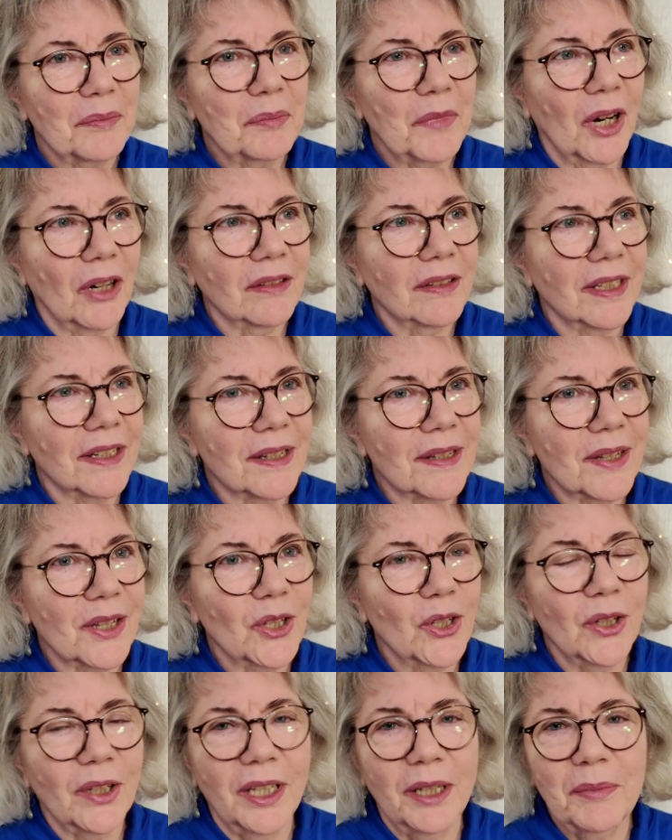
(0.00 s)
Mark does the
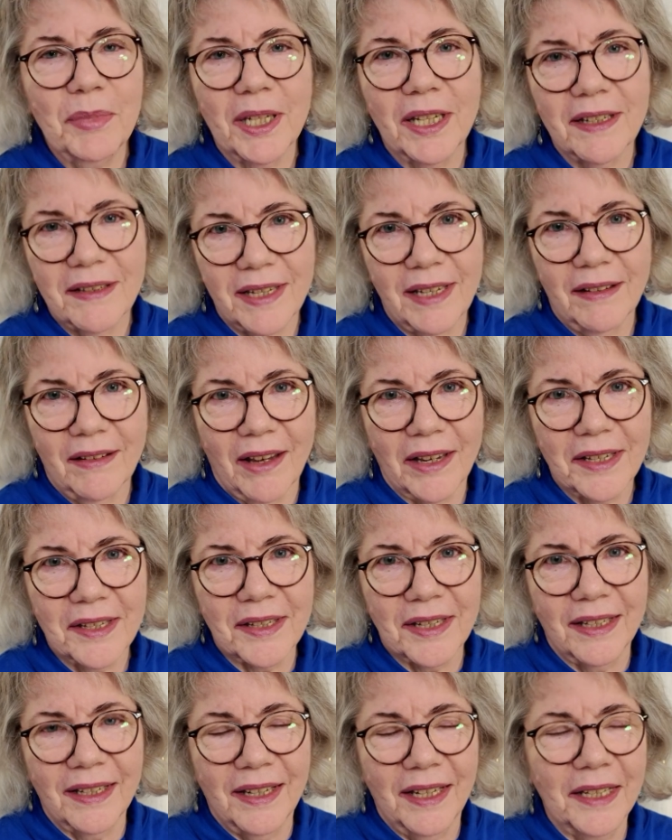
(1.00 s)
cooking because he
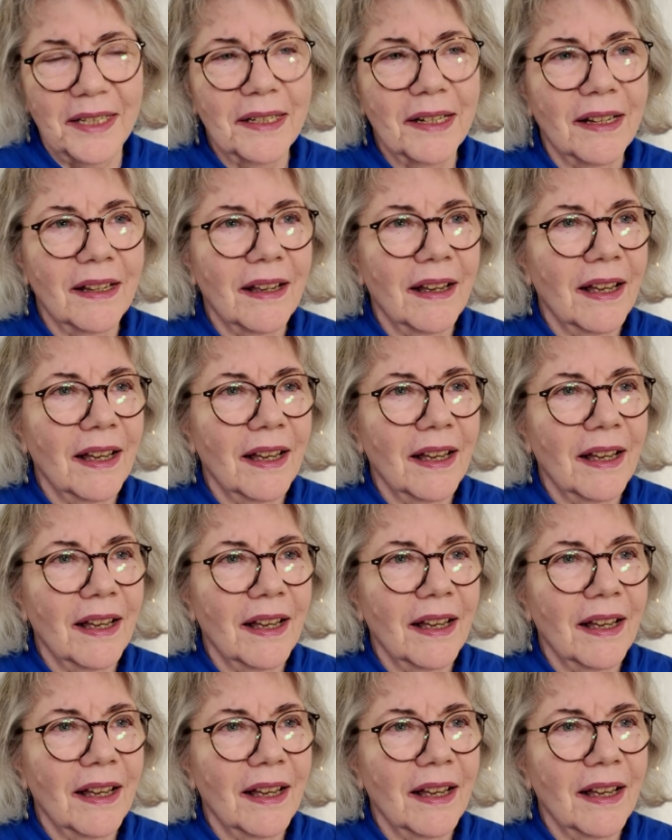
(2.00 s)
likes to eat.